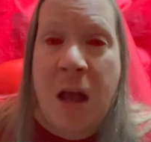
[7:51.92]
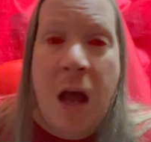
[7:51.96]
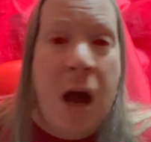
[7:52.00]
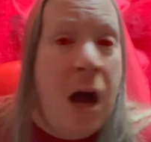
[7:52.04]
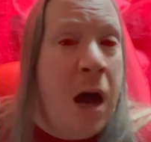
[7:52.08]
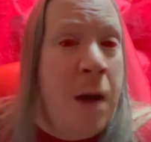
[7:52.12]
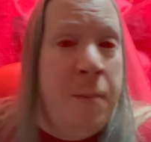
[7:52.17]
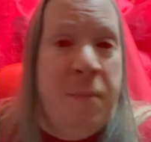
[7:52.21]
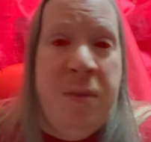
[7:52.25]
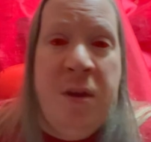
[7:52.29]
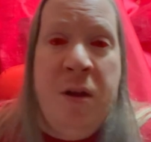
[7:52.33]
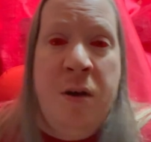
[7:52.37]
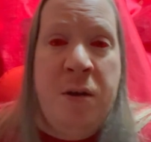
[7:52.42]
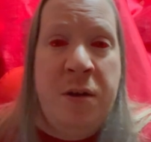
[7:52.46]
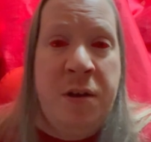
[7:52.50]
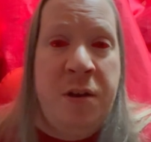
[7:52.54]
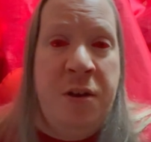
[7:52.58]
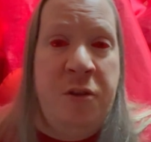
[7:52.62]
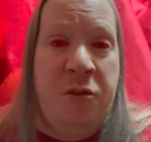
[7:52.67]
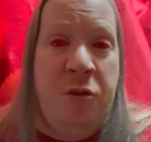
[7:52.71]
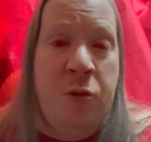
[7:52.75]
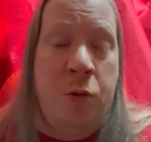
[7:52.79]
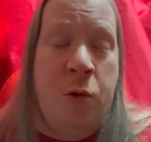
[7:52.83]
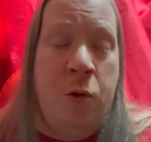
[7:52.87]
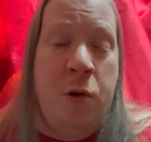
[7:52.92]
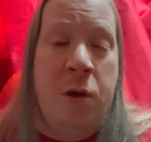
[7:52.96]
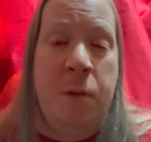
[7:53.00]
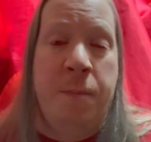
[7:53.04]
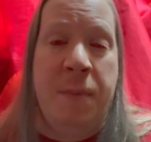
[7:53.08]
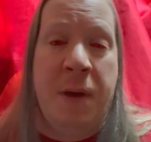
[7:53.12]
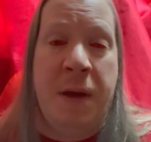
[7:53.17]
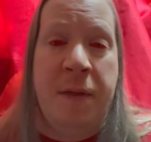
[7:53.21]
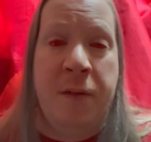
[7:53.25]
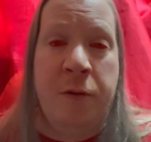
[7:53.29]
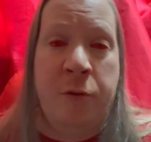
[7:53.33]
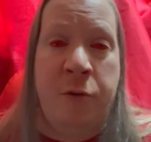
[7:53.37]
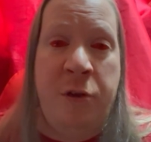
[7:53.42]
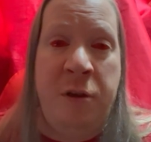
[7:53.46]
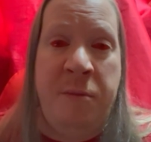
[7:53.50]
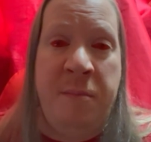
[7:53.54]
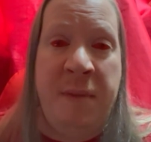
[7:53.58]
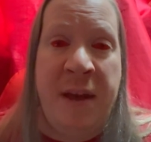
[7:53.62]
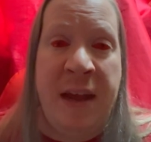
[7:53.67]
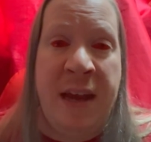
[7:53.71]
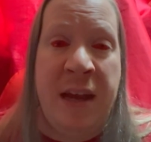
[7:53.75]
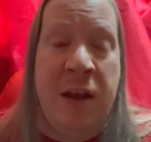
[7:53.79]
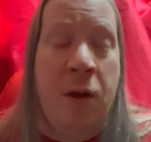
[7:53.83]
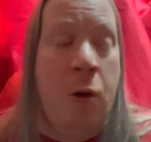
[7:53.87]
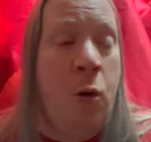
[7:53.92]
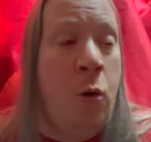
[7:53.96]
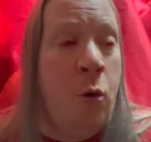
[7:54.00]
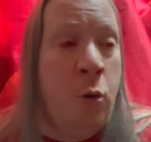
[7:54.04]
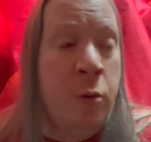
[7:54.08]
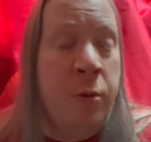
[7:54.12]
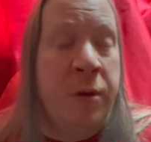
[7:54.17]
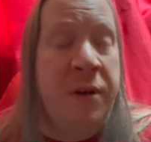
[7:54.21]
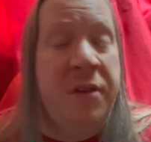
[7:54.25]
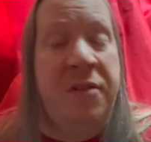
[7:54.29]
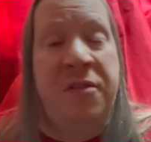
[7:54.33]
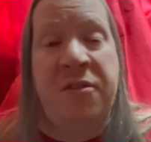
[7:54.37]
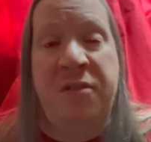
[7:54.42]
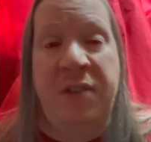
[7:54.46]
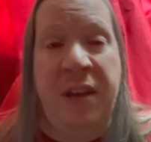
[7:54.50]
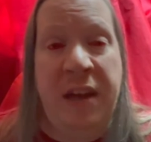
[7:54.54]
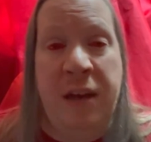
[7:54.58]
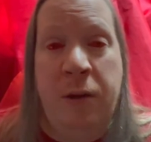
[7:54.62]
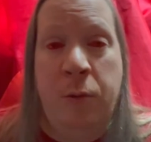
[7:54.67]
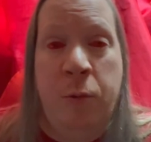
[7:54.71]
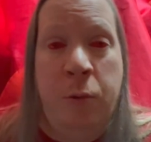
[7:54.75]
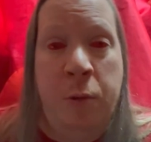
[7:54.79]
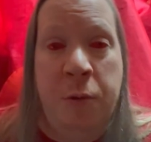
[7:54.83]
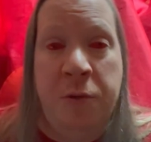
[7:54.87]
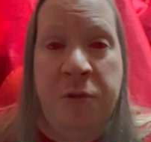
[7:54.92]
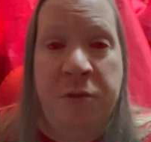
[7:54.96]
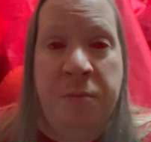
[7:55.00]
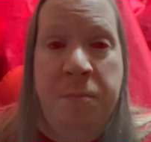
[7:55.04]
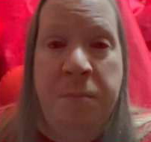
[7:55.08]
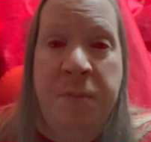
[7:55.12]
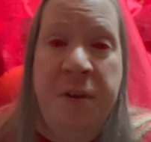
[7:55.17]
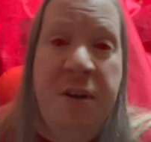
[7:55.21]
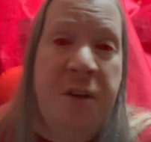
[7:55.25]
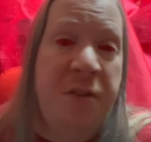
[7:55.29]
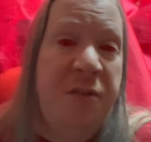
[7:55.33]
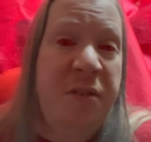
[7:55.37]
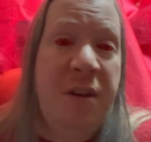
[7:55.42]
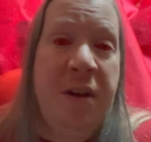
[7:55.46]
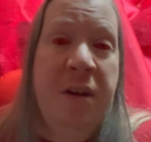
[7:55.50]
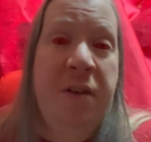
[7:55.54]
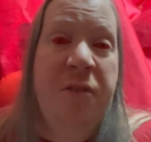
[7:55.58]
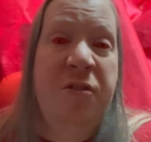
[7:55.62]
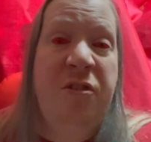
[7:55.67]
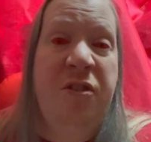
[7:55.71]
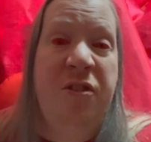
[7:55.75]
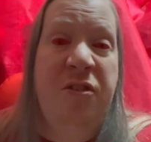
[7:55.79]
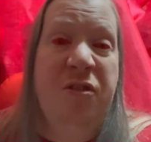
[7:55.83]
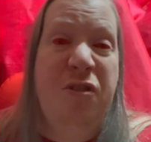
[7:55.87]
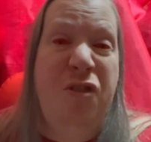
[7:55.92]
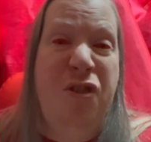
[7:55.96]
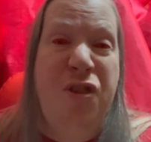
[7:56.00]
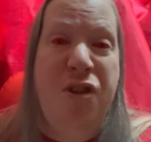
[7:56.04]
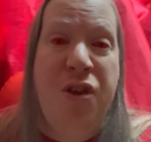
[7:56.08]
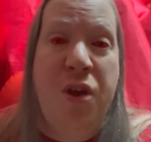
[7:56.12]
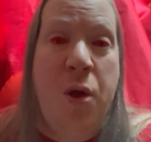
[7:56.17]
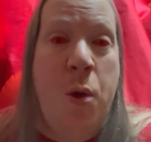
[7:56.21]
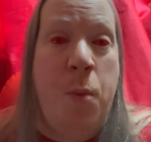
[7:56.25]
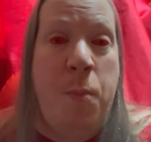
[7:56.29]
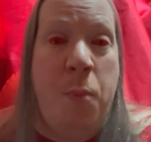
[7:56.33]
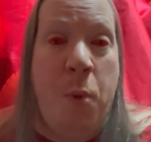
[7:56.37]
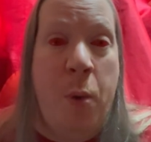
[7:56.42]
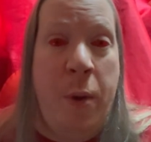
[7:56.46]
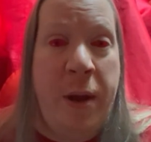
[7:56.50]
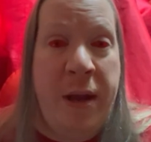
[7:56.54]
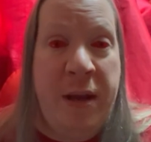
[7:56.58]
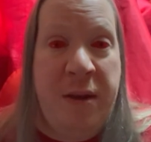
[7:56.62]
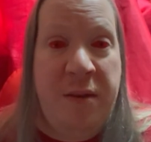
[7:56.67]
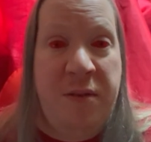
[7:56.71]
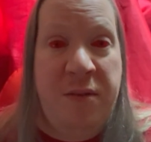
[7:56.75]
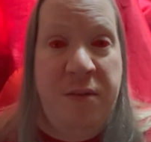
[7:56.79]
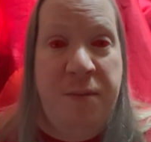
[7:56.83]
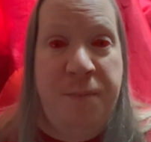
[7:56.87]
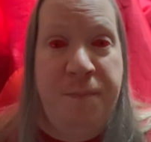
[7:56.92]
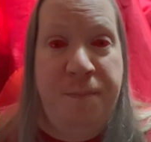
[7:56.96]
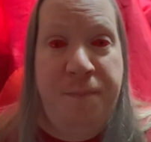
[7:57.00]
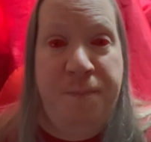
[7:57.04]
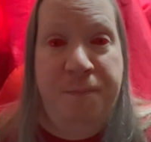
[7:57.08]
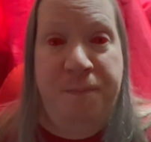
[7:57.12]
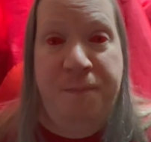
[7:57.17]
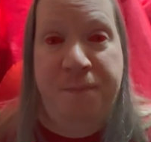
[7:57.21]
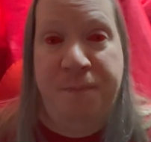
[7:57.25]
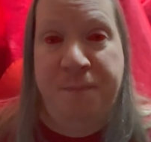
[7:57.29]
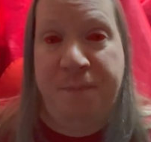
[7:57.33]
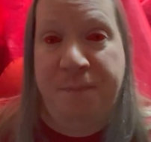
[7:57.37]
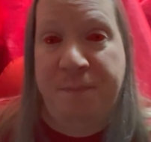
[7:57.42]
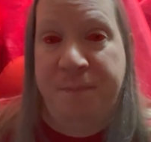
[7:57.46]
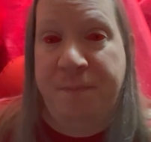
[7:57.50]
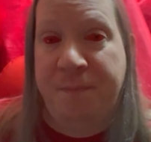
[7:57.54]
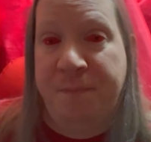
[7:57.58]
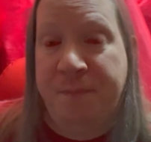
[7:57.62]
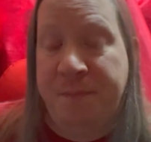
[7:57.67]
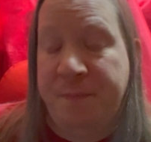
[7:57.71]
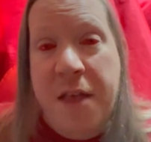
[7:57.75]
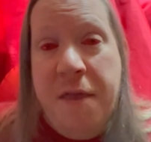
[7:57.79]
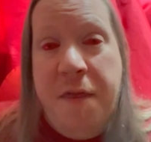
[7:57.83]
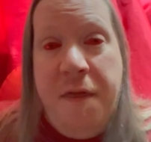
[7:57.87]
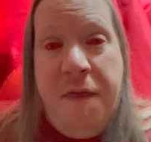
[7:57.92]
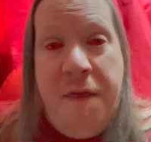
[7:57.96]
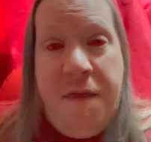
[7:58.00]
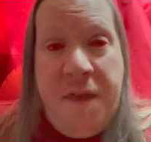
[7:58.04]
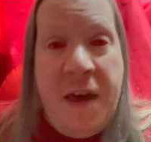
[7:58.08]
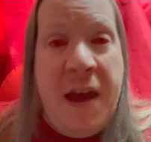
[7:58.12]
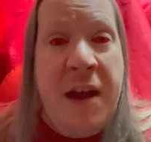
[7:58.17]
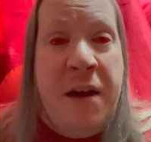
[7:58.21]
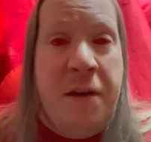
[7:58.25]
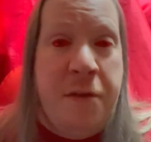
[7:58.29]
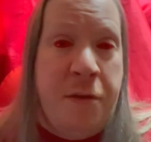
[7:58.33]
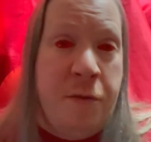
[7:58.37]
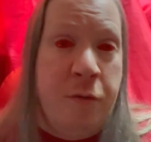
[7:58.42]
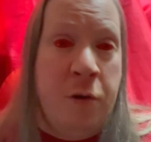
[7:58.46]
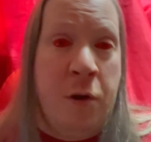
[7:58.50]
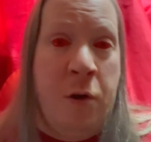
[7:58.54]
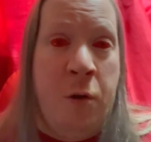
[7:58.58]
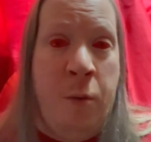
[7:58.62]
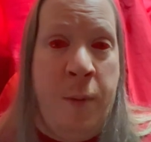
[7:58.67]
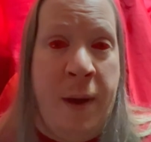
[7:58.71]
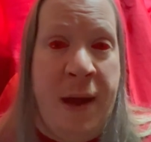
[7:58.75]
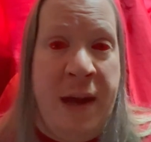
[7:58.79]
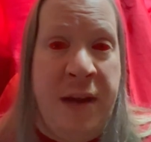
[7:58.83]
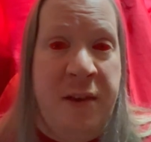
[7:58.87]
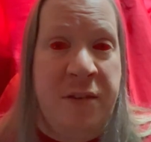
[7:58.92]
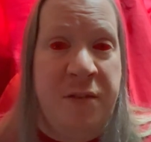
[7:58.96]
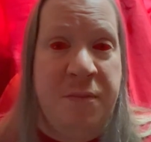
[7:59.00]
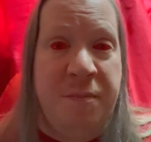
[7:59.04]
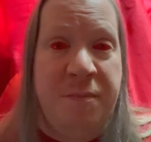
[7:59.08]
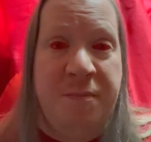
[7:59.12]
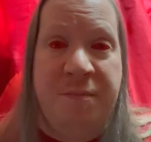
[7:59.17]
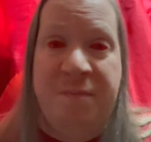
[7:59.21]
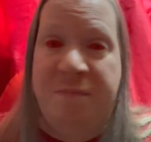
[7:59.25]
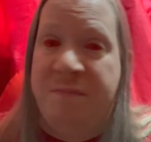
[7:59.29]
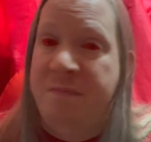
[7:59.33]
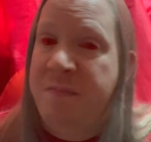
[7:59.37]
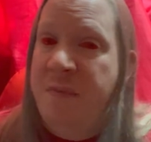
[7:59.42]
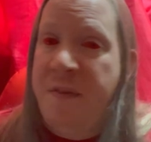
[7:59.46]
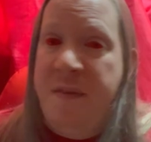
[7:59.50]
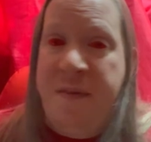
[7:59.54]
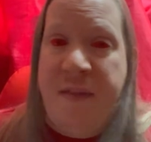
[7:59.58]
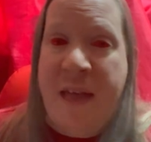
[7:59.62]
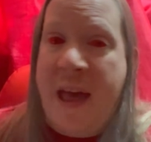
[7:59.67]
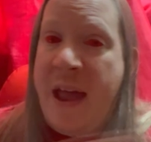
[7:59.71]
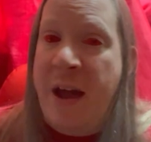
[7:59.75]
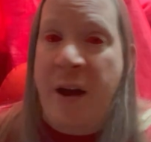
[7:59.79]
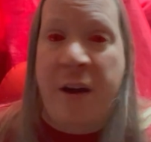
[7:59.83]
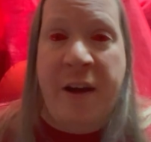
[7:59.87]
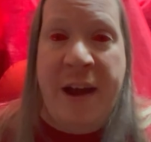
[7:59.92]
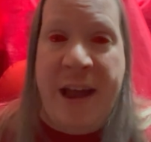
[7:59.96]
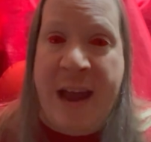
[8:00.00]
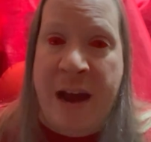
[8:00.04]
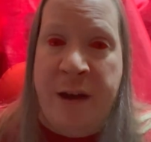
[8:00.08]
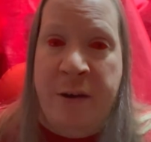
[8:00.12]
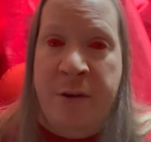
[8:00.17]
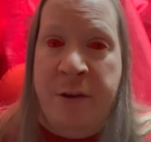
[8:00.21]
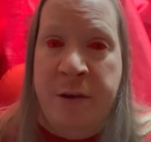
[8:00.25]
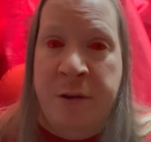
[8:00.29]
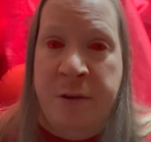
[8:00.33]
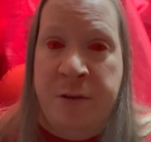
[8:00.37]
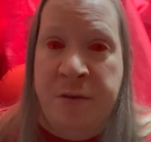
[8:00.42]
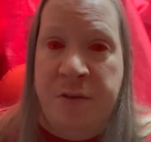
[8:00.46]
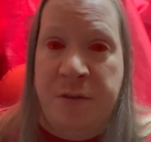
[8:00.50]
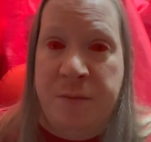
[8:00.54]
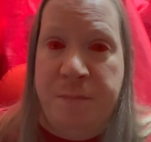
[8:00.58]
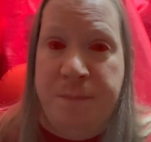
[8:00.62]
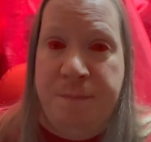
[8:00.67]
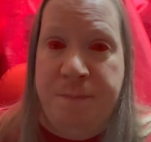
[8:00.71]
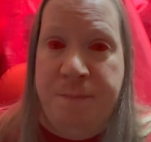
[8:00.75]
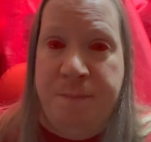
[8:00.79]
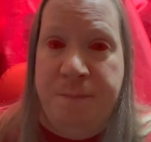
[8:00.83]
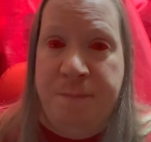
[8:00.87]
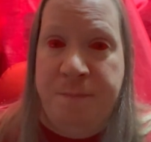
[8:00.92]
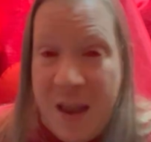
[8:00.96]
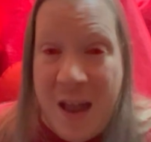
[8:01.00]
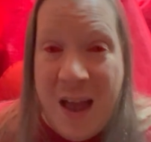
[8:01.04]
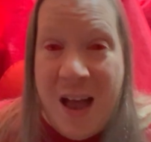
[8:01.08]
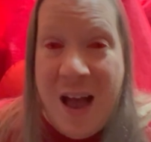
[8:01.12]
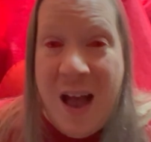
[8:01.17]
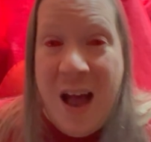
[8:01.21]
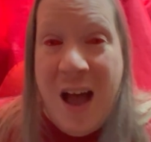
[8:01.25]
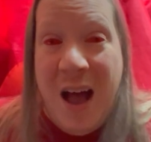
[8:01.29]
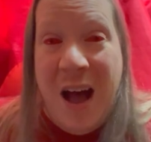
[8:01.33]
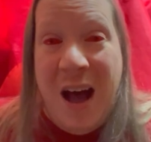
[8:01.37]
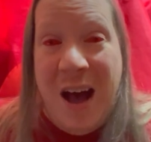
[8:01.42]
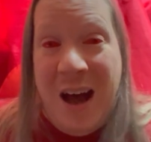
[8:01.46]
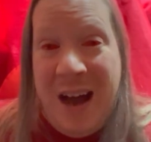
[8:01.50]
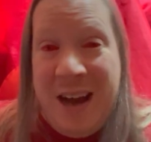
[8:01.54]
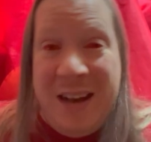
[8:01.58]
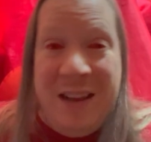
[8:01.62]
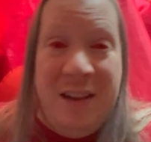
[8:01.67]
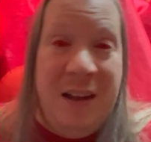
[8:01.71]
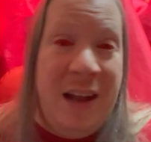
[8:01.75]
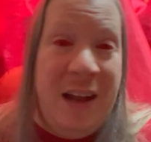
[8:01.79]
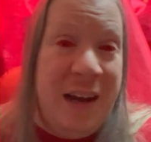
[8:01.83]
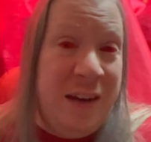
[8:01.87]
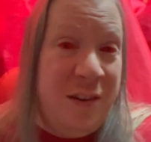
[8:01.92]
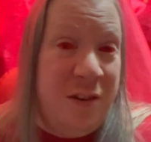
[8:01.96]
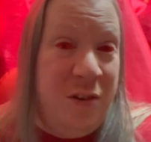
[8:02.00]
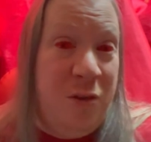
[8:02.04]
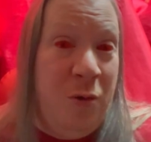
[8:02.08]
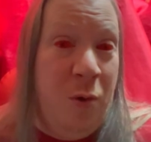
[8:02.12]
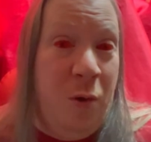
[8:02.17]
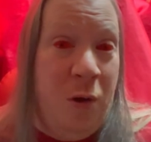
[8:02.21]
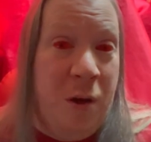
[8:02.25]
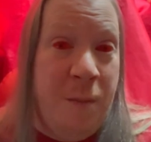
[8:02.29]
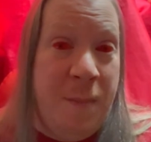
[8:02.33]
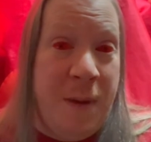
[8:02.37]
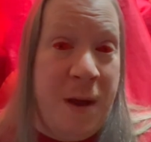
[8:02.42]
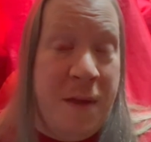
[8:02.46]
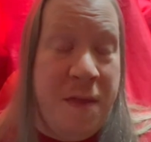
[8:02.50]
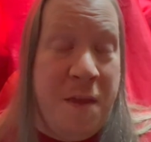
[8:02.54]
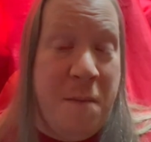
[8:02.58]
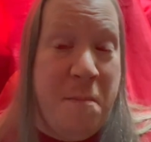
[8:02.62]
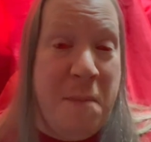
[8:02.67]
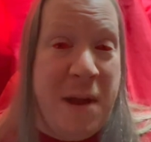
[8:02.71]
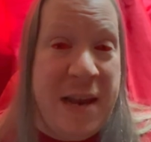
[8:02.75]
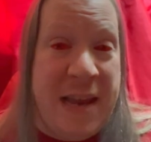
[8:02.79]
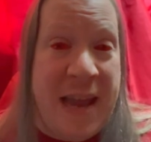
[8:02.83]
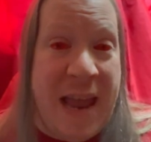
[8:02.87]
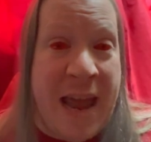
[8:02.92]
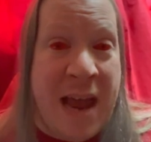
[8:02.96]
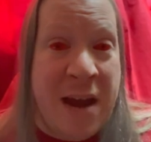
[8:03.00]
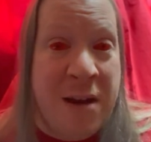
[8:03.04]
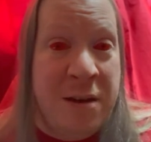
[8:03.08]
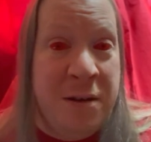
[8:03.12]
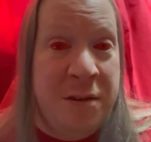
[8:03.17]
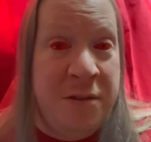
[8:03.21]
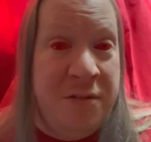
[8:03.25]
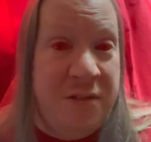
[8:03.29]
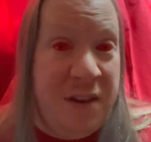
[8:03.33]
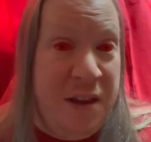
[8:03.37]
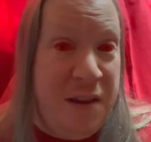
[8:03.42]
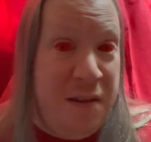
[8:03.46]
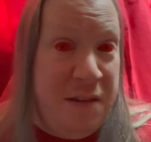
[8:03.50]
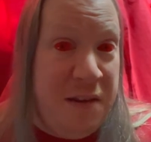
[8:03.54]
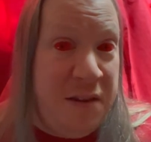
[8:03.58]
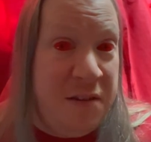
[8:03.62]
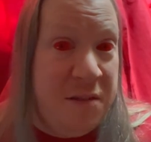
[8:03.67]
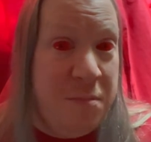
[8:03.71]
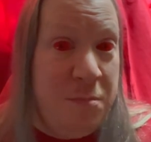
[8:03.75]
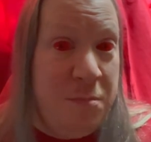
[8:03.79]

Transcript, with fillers: I'm not going to talk about the remake or its sequels because there is just no point. They are throwaways. They are errors. I'd like to talk about the many errors in this